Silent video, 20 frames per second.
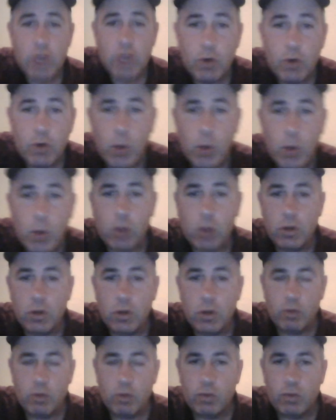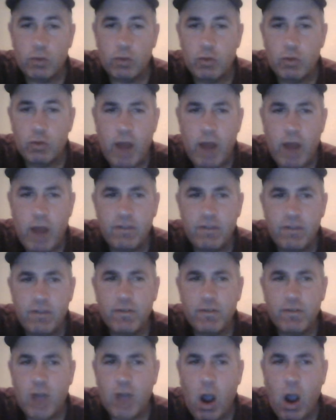a group called
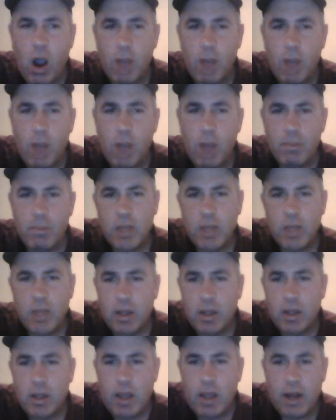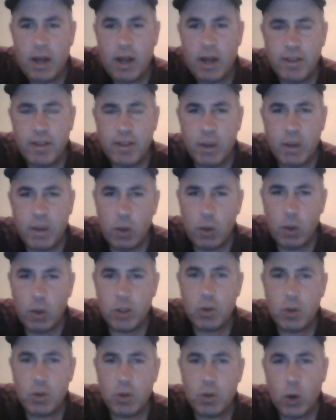RevCom, and I think they were the
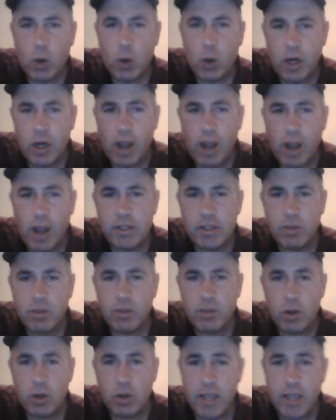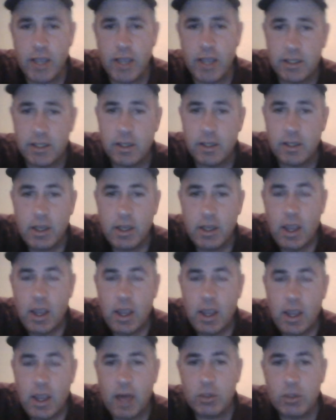ones who organized the protest,
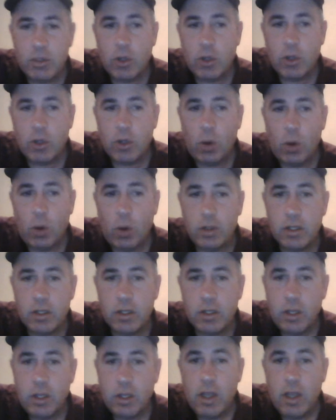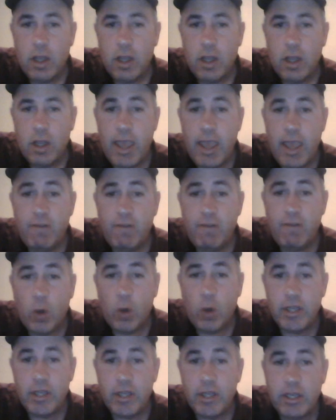and it was called
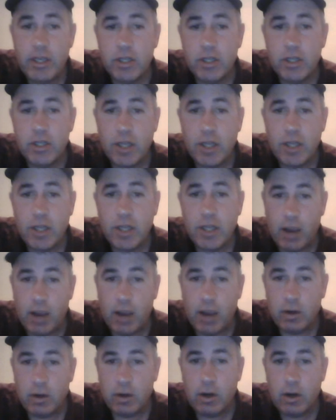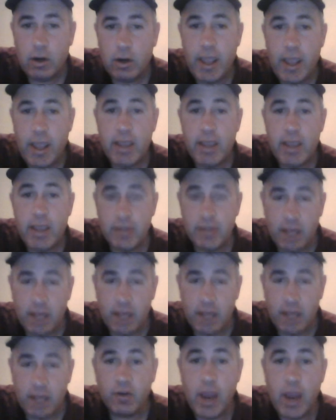A14 Shutdown, A
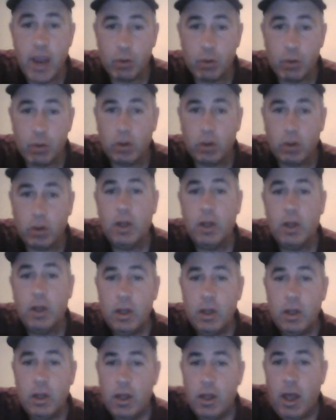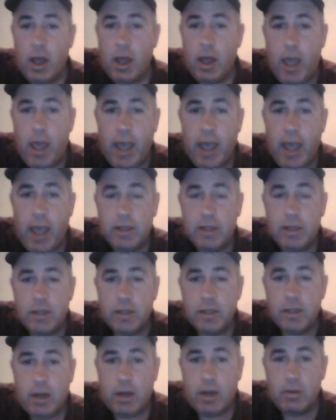standing for April. And